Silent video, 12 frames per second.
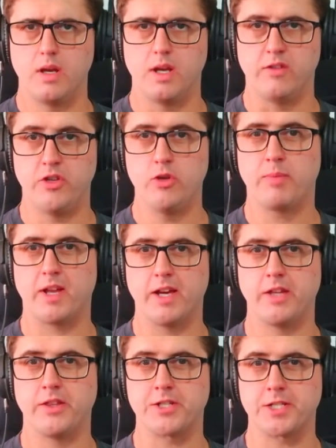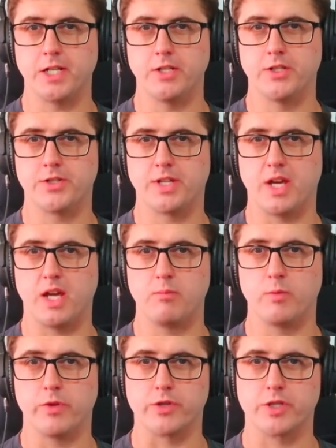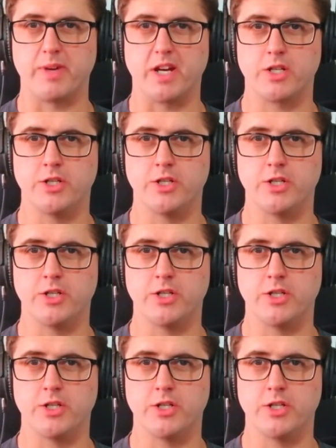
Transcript: If you play the status game with respect